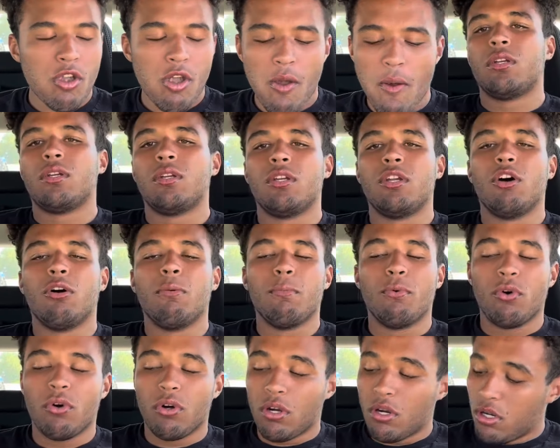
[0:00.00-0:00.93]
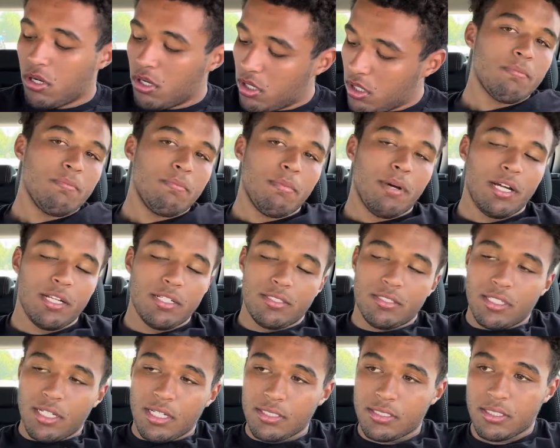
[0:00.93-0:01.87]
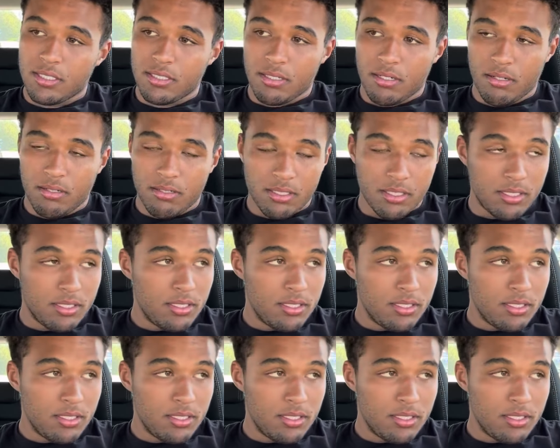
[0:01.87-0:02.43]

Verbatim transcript: No more. My chest is hurting.